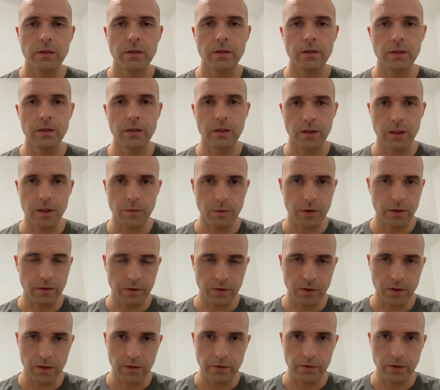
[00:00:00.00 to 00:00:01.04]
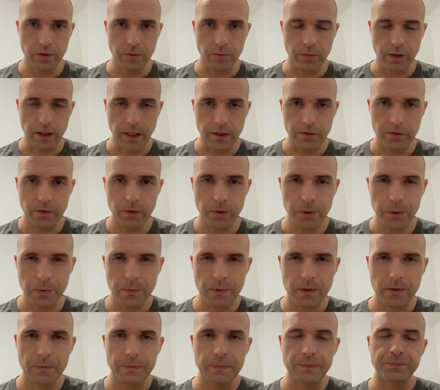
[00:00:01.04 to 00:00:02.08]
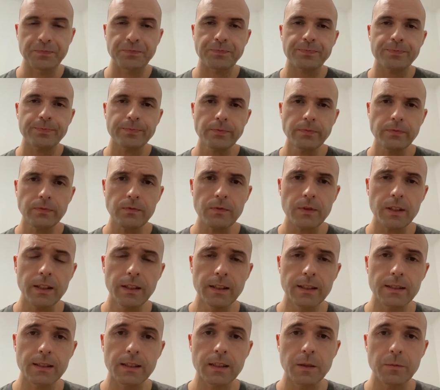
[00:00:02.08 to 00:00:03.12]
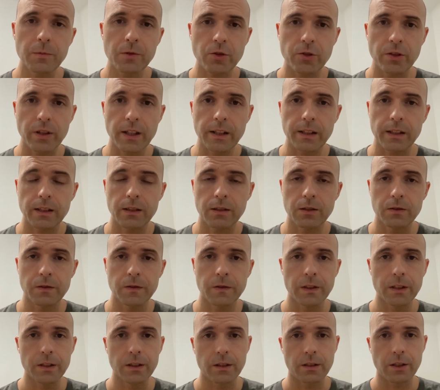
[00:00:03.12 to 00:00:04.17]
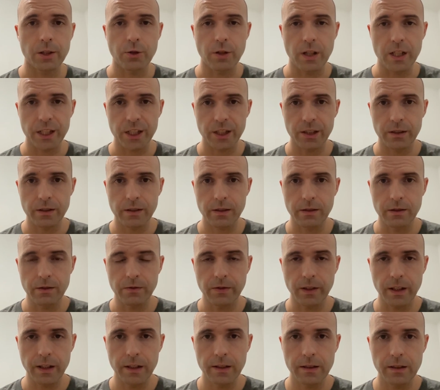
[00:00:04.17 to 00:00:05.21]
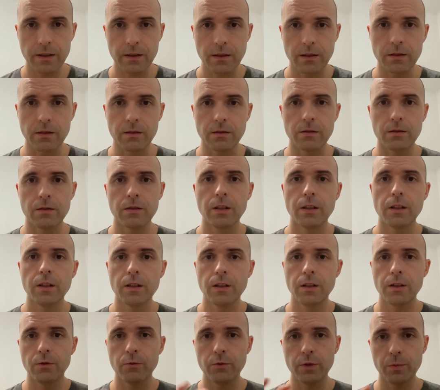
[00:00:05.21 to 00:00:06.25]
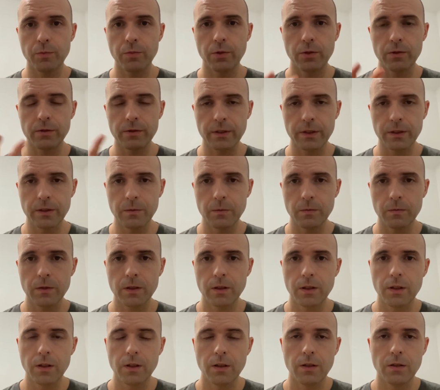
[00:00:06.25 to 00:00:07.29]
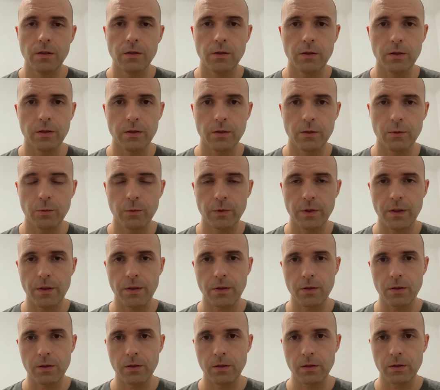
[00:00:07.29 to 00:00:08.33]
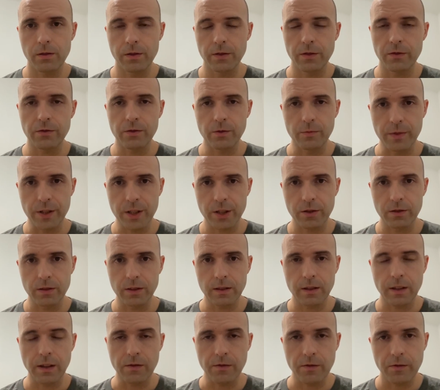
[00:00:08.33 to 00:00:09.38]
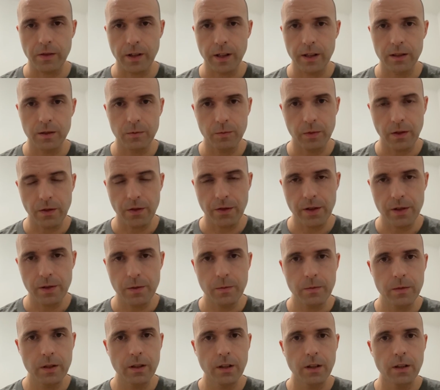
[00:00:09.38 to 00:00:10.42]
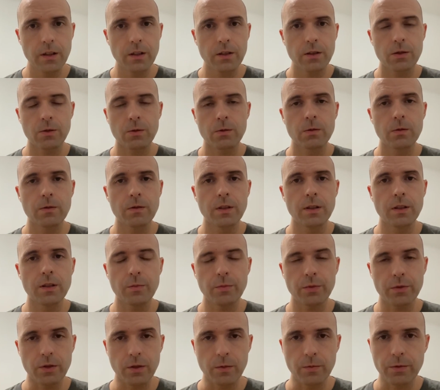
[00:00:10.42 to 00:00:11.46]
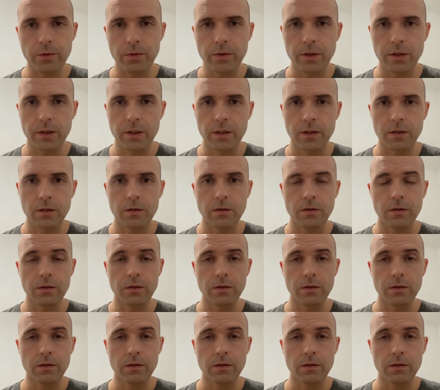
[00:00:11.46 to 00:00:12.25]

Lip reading: in a number of different platforms and keep track of the crashes it finds and report them with all the information it can find about them to the appropriate